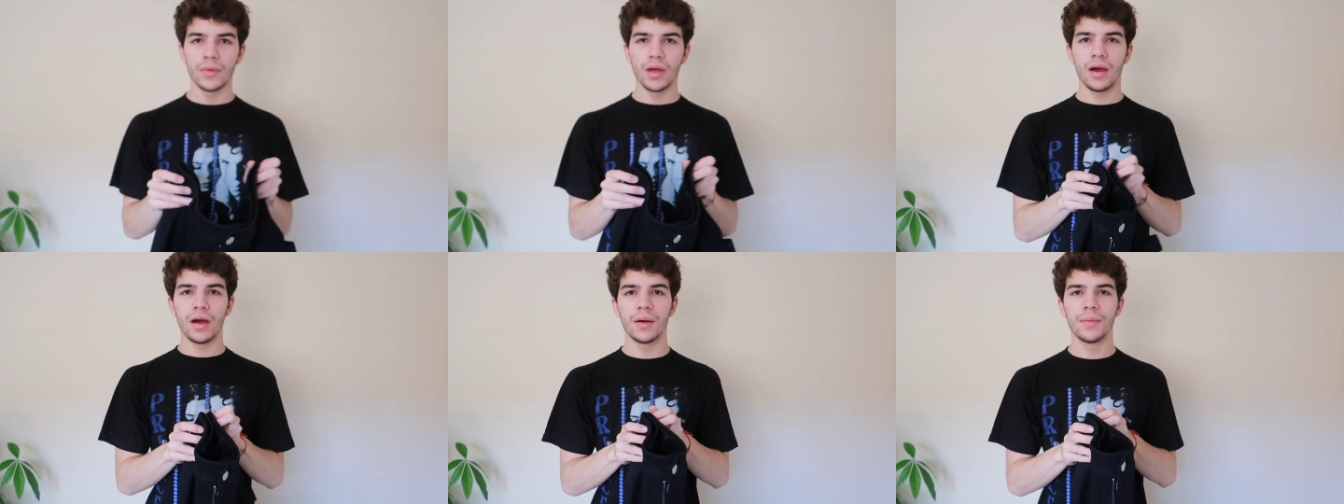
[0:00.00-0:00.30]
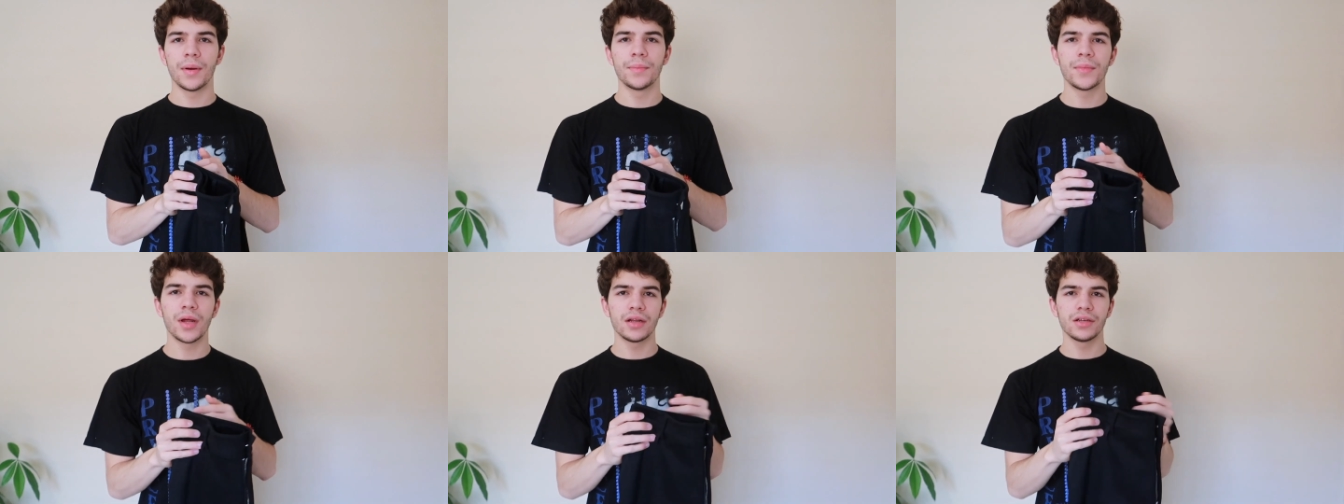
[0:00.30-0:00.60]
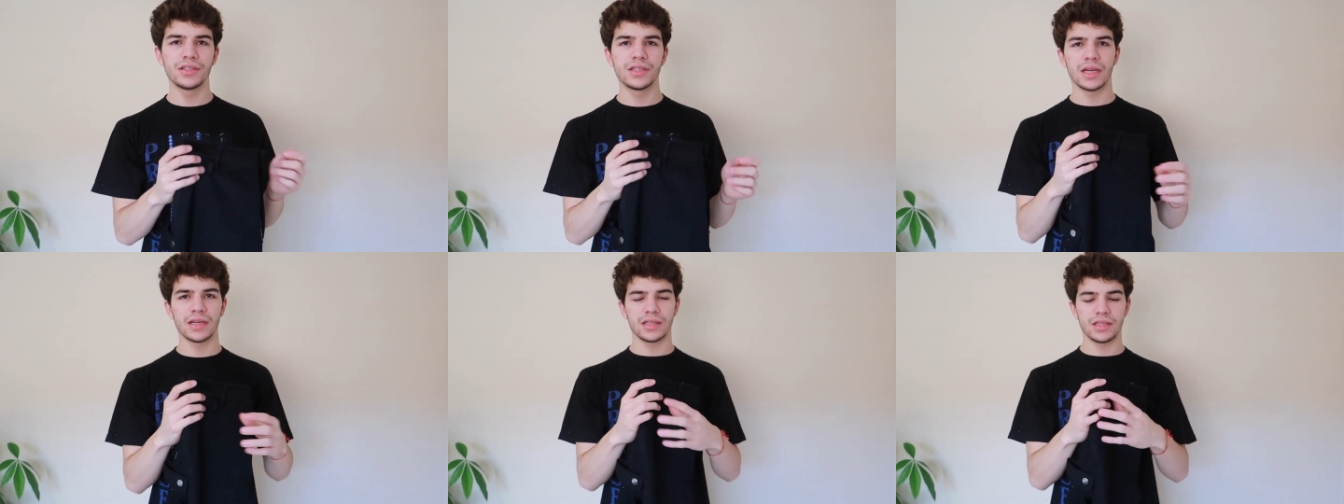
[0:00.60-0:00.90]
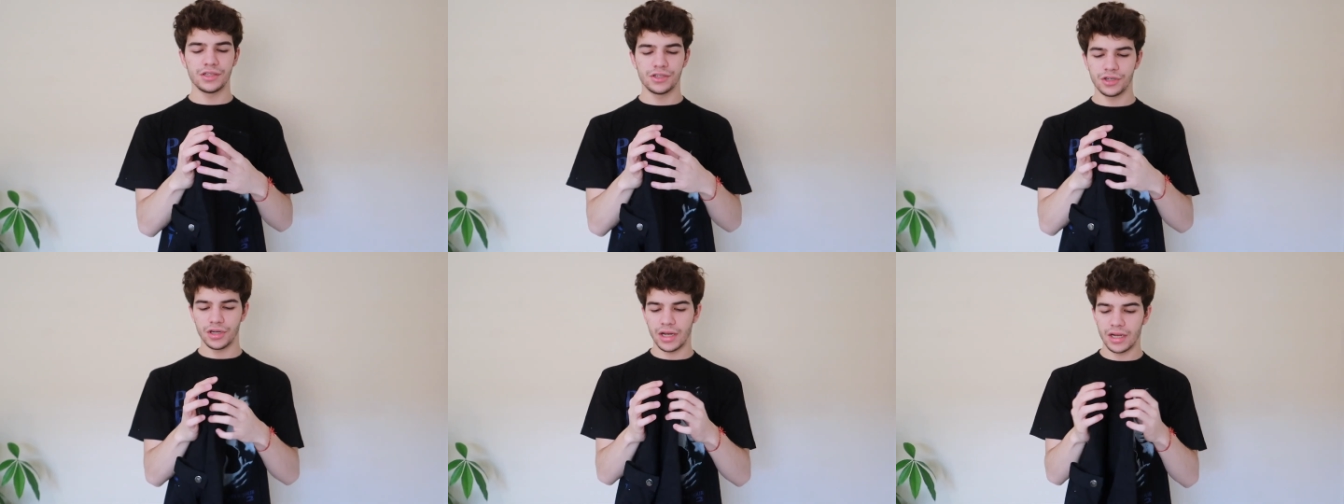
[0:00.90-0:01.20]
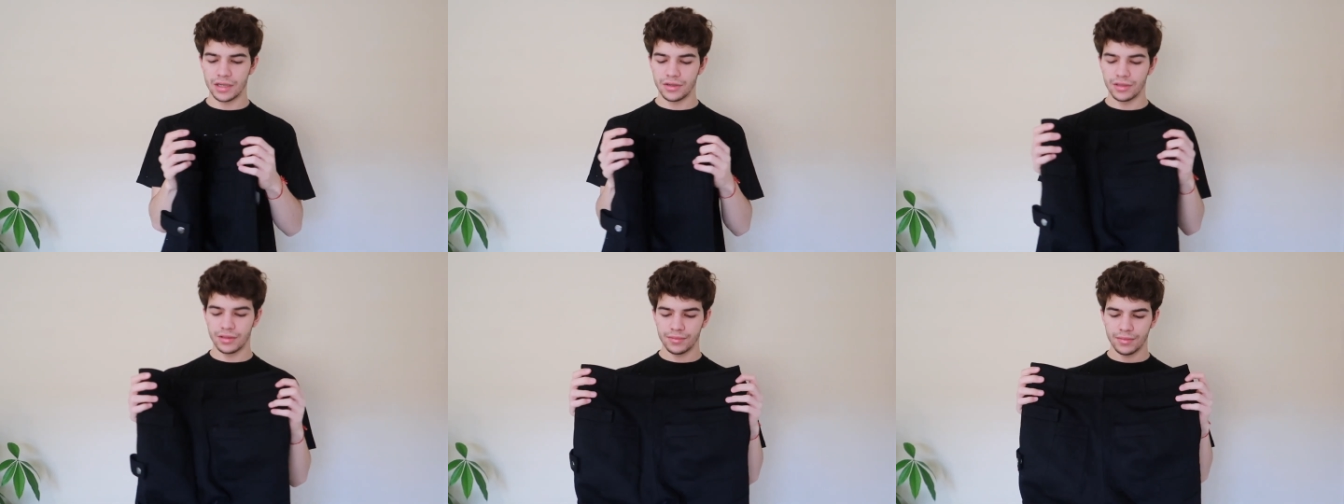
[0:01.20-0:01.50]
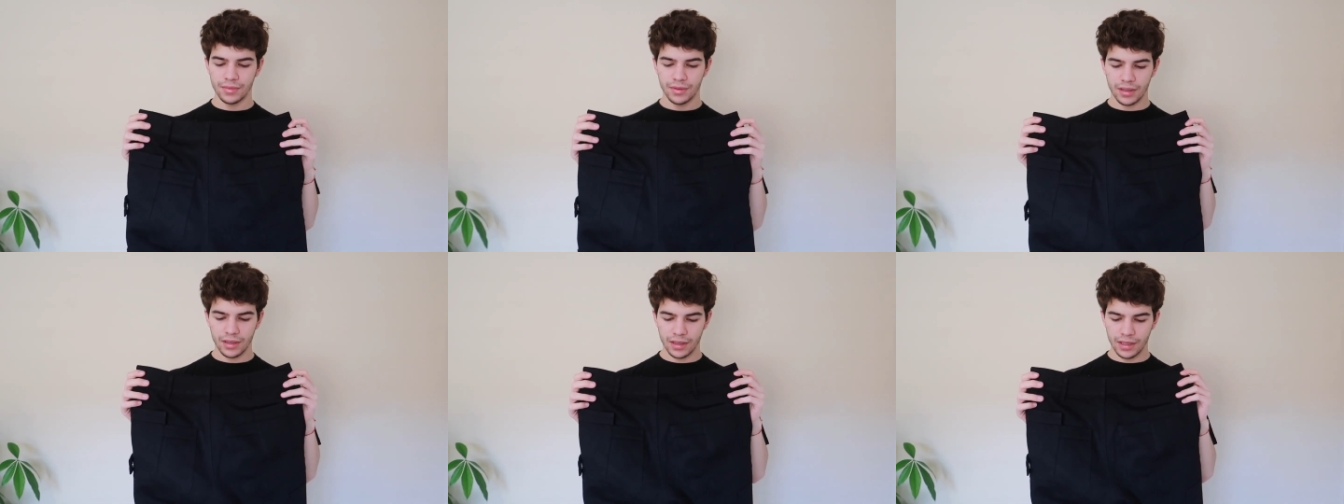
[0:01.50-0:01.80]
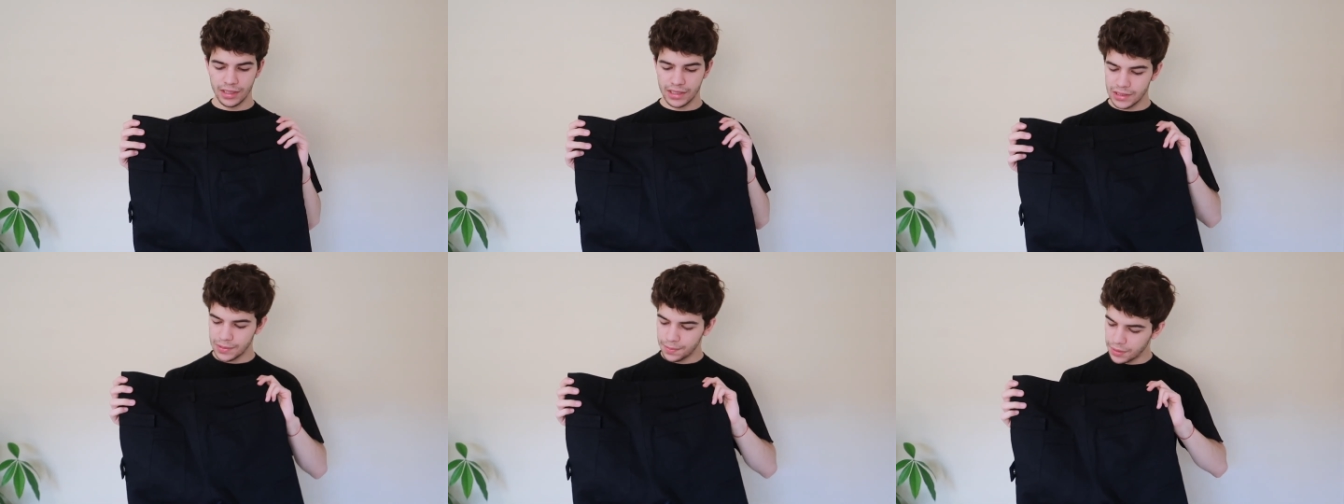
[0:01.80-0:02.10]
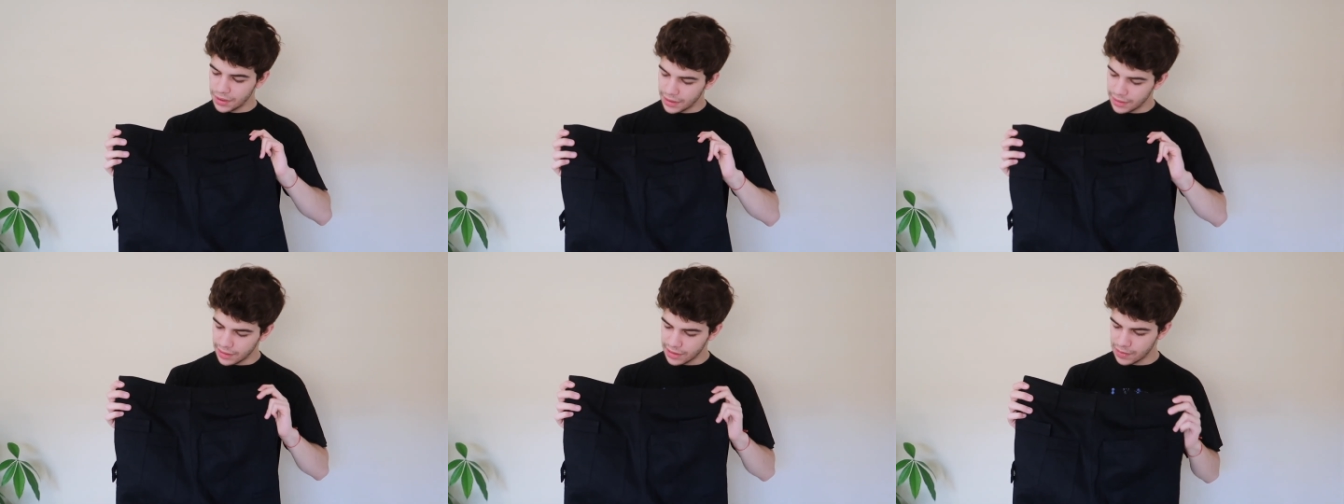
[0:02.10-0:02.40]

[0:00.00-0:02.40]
Um, I'm not exactly sure how to explain